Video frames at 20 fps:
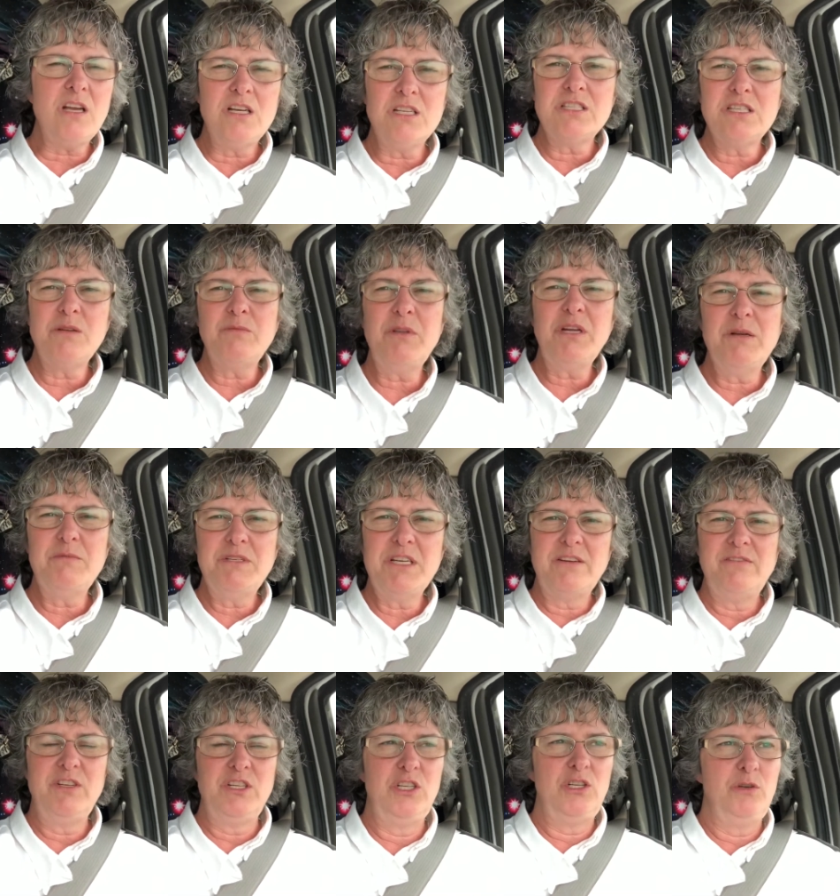sometimes I
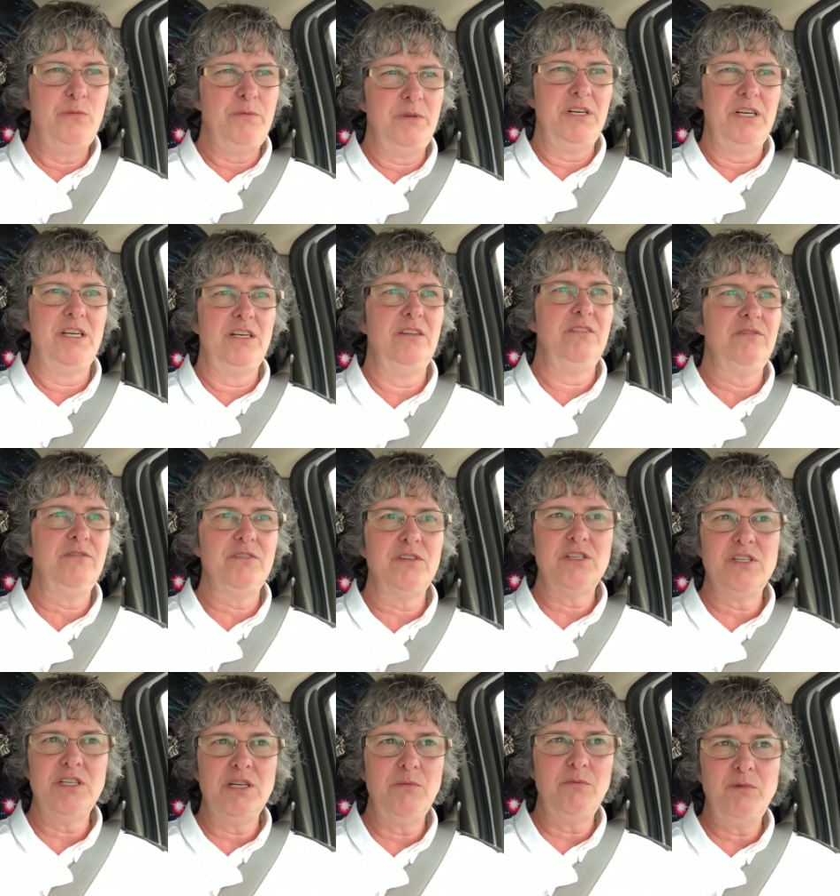have a coupon for
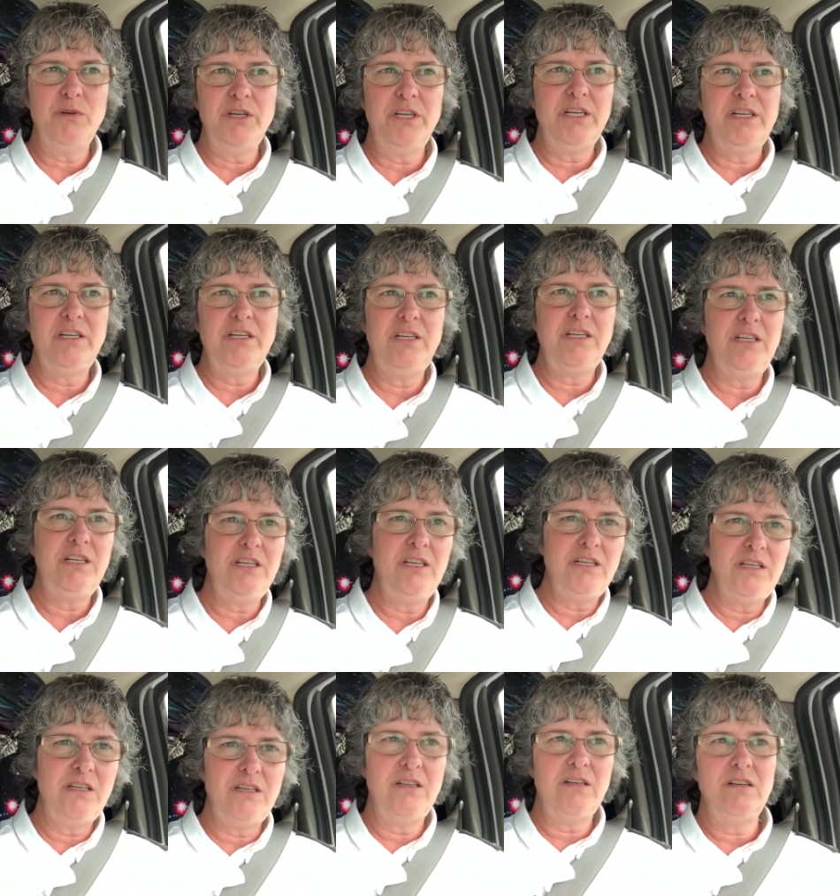Subway to
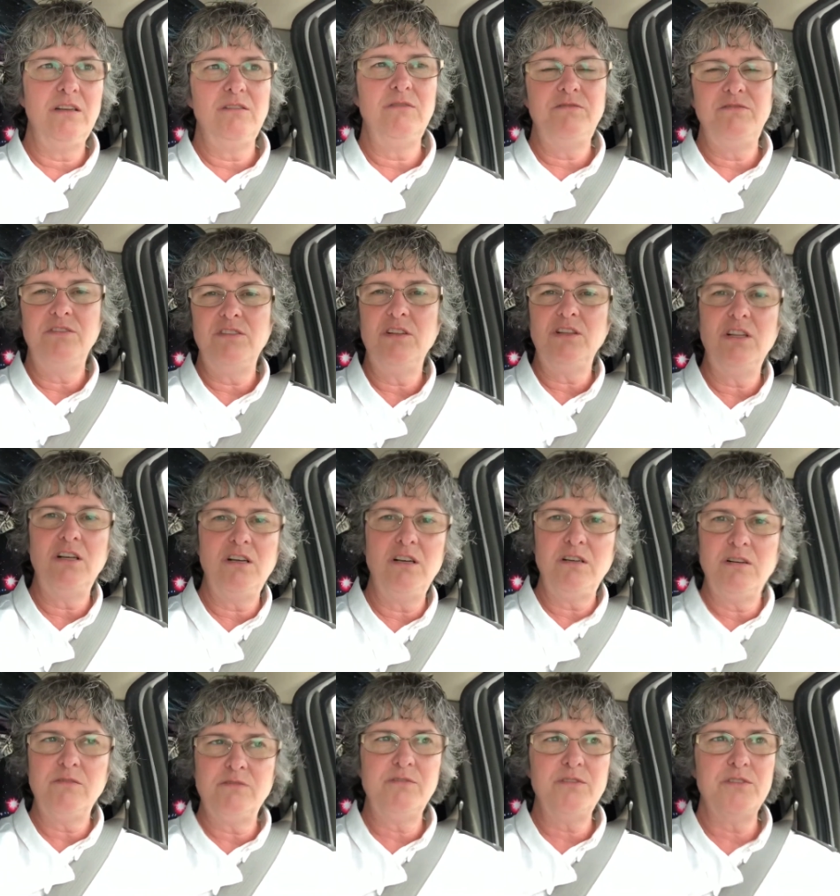get a foot
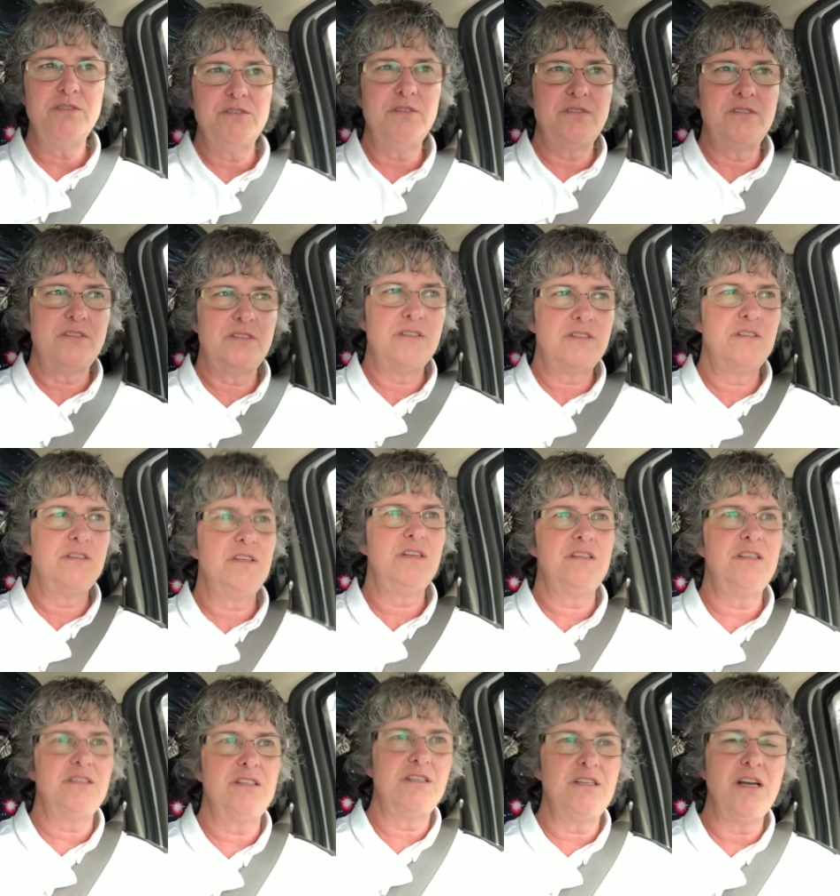long for
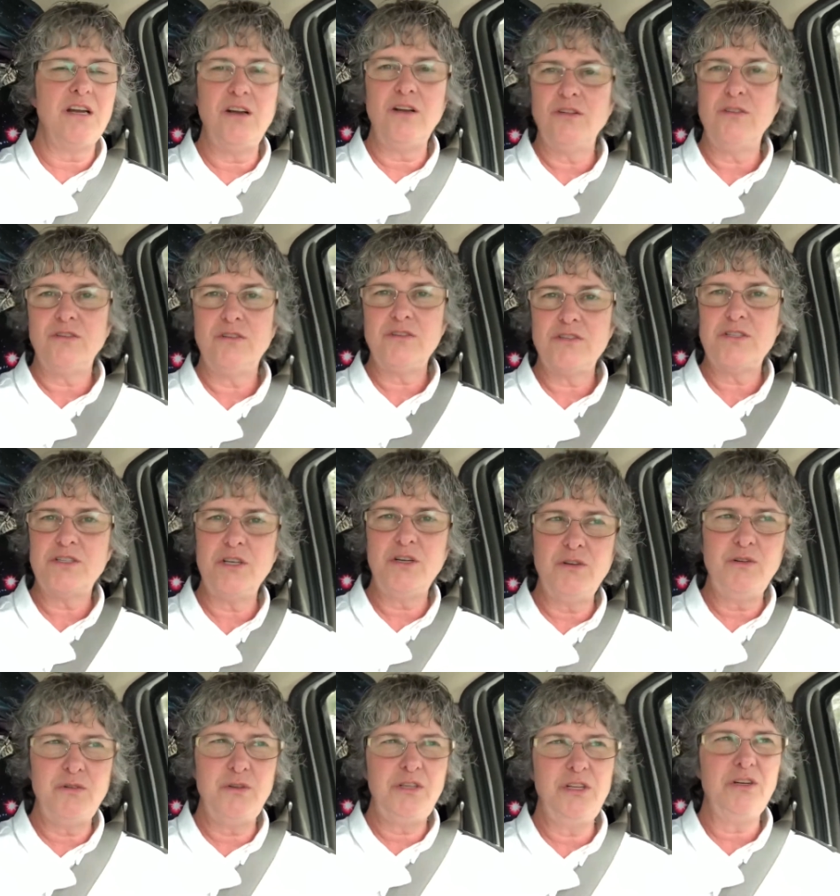$6.
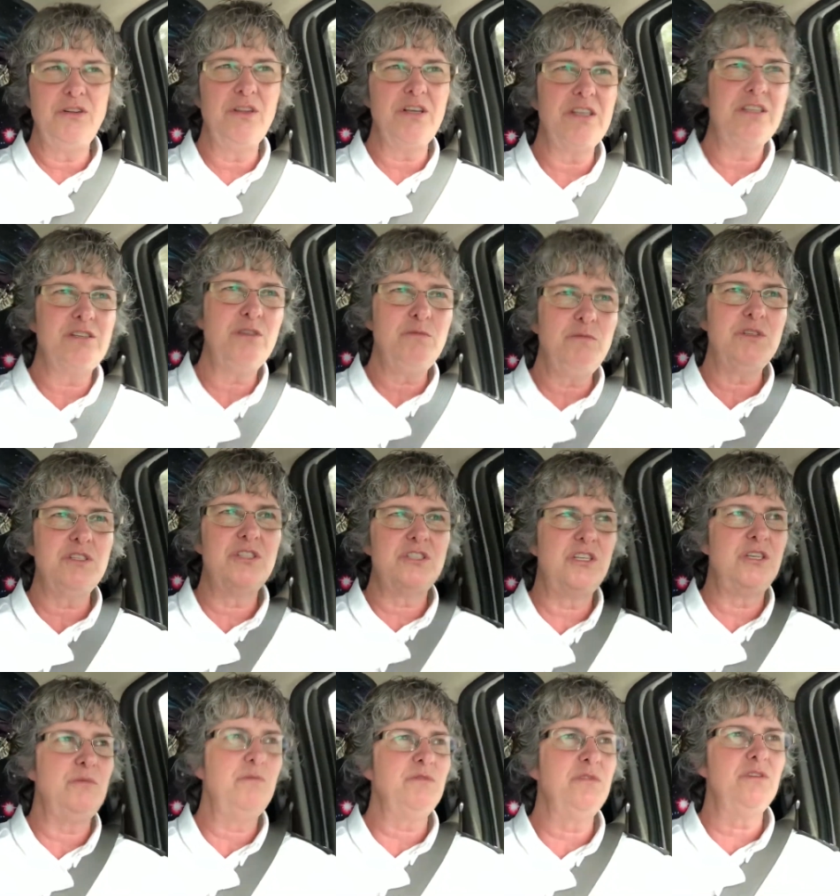So, you know, that's so much
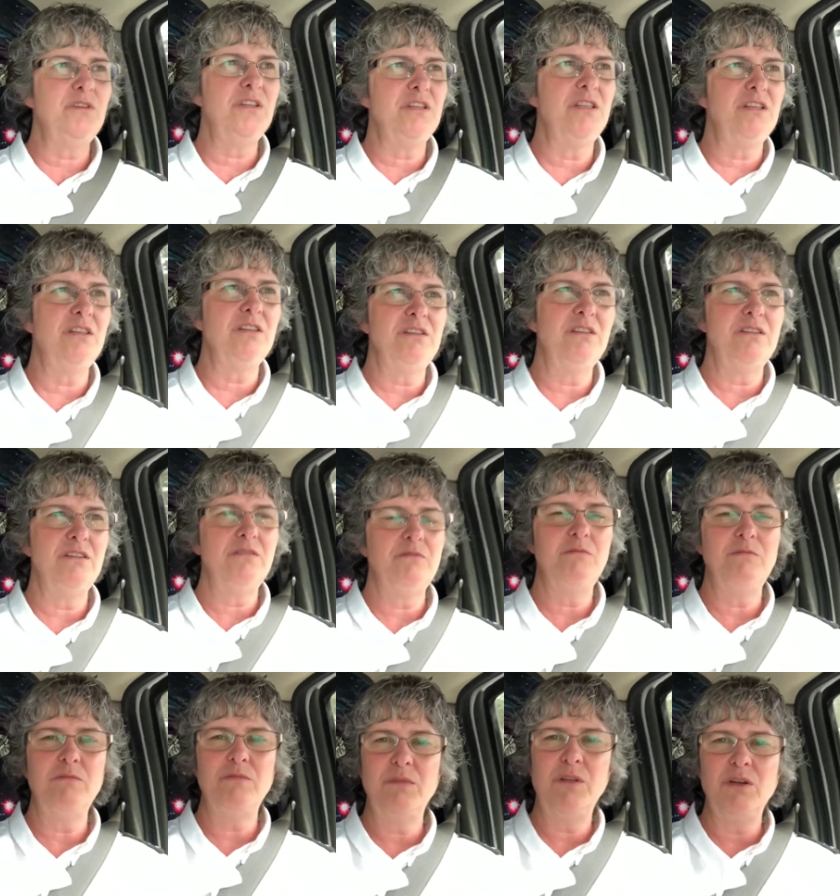cheaper than
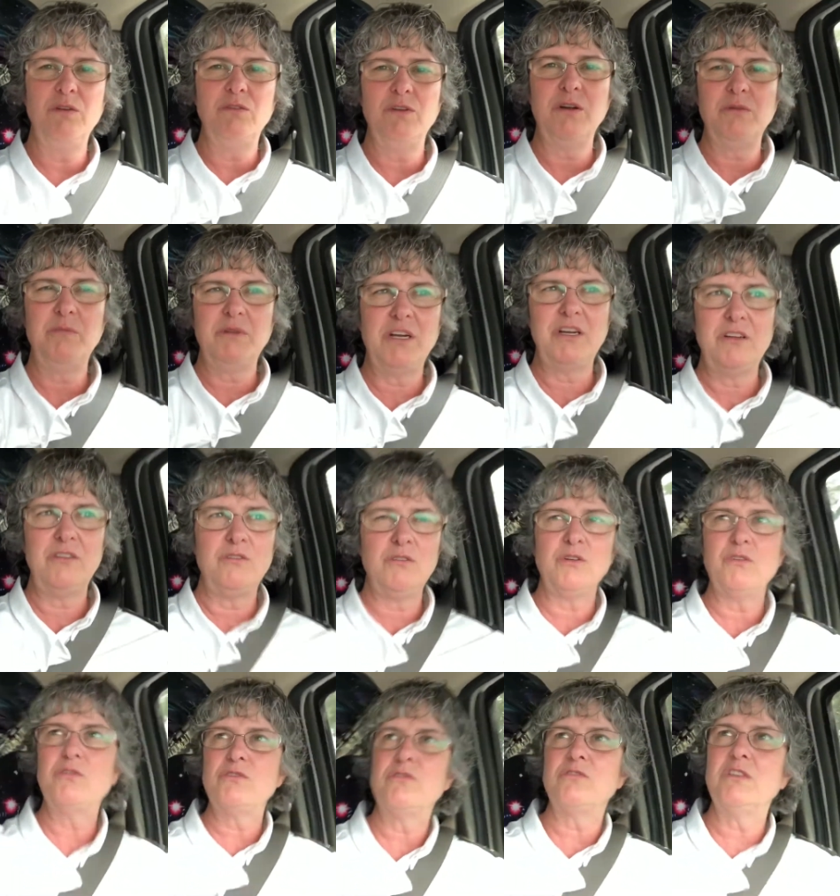going and buying
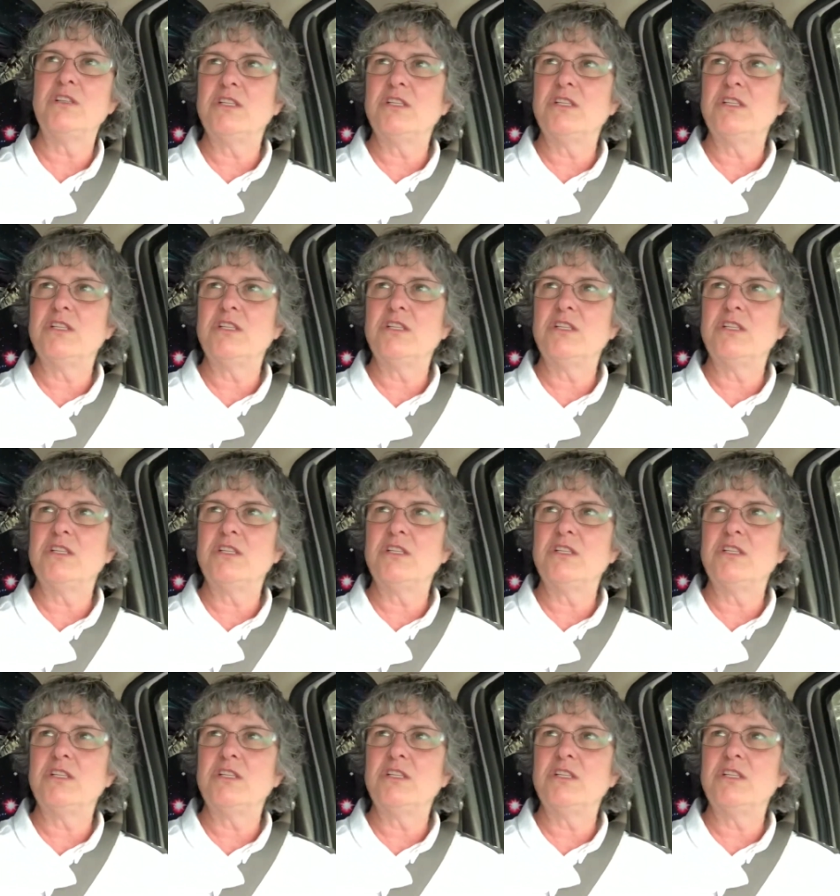groceries